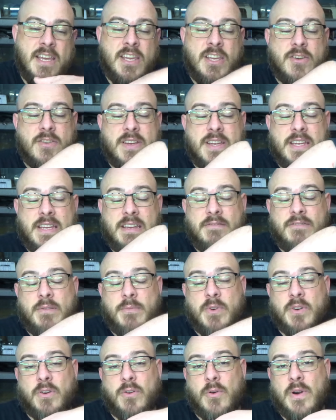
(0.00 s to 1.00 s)
You can give
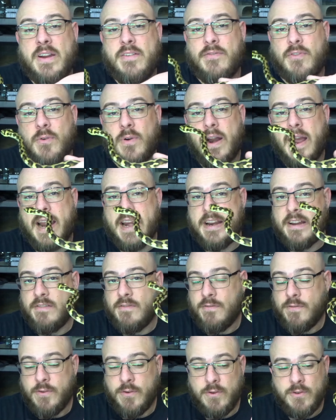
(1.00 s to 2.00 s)
them a great variety of
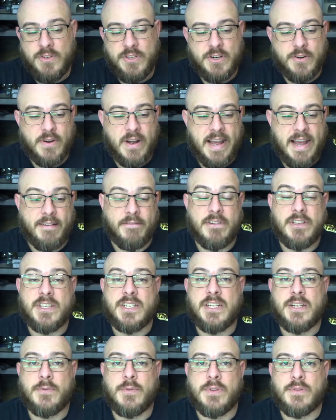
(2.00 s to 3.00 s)
foods. You don't have to
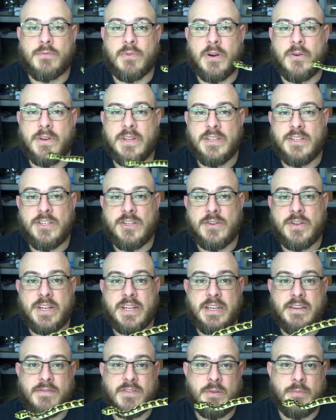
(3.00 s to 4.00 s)
stick with rodents. You can
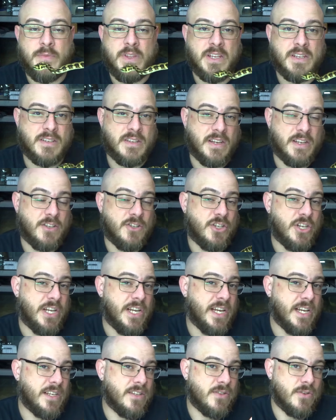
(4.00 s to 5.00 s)
give them things like
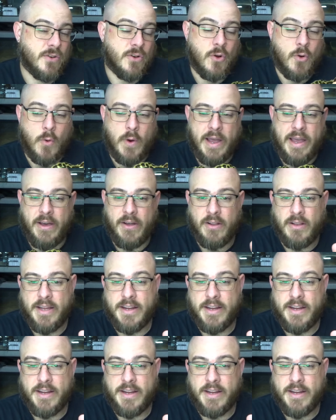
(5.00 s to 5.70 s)
chicks or quail.